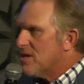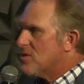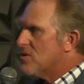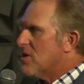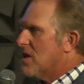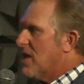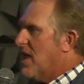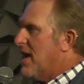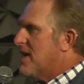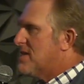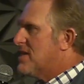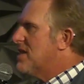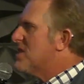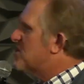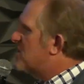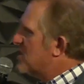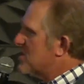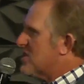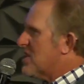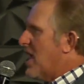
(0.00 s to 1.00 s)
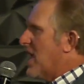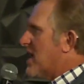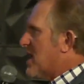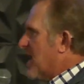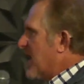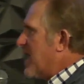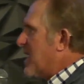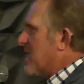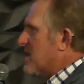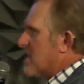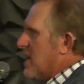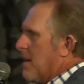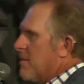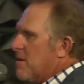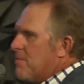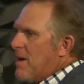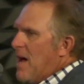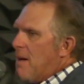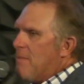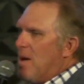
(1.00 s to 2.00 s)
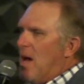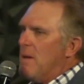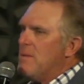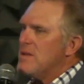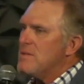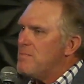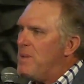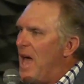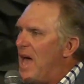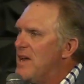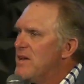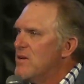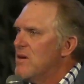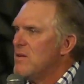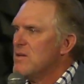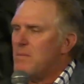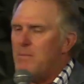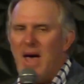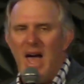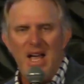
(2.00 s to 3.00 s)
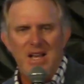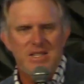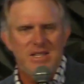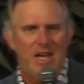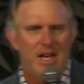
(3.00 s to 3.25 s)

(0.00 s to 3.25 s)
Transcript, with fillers: do it like this, just like Lincoln coming by mom and patting her on the backside